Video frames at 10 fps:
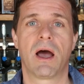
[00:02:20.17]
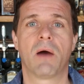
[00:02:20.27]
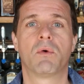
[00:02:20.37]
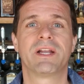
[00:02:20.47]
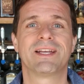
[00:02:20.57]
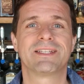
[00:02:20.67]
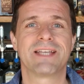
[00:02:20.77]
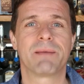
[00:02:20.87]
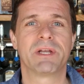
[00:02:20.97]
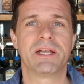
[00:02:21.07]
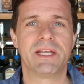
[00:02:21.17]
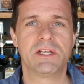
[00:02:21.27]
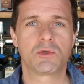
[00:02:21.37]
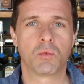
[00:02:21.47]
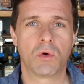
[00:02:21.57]
I want to examine
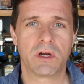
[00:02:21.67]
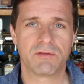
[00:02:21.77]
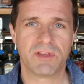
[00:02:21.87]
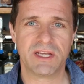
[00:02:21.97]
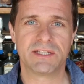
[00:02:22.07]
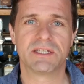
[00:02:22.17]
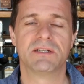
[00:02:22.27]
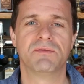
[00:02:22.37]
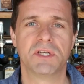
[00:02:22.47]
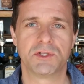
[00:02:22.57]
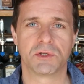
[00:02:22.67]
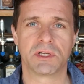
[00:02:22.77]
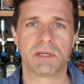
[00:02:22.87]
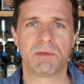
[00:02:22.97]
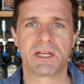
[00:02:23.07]
each one of these
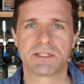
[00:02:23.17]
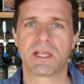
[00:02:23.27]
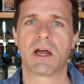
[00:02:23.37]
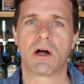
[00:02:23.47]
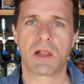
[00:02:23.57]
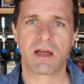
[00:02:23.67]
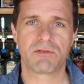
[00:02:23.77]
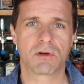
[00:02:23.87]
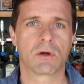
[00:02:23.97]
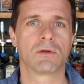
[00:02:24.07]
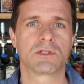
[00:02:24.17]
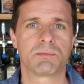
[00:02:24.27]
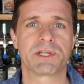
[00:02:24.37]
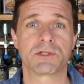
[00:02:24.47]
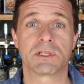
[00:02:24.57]
individually because they all have their own
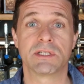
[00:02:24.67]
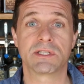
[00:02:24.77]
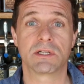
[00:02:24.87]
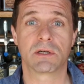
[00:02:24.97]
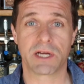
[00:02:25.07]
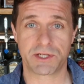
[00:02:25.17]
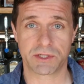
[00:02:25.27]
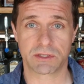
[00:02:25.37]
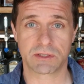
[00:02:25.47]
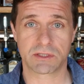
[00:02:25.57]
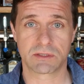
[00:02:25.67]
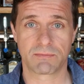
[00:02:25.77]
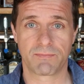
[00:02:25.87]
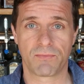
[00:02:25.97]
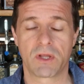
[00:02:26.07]
special considerations.
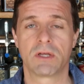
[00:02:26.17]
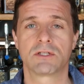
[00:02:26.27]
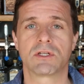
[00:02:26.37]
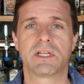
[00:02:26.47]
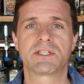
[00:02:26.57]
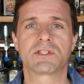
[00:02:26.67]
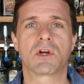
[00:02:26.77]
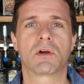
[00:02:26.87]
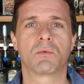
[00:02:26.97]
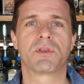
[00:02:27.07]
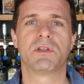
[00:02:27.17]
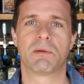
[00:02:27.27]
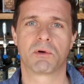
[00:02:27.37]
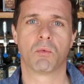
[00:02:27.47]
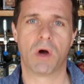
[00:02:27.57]
So let's start with
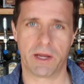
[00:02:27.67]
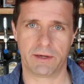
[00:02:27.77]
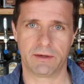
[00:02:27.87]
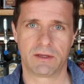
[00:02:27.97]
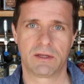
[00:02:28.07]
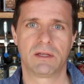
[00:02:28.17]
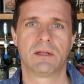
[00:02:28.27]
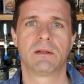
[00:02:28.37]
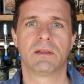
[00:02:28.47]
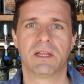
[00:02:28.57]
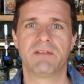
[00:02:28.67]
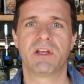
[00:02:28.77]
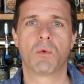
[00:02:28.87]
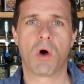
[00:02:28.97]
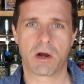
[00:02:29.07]
number 1,
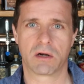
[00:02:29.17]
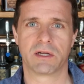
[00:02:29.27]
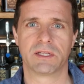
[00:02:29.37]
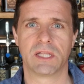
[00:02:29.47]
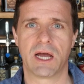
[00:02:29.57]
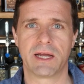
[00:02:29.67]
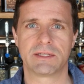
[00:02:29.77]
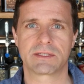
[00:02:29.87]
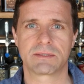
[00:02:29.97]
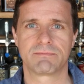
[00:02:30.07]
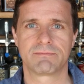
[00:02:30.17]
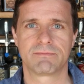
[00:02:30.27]
leaving water in the lines.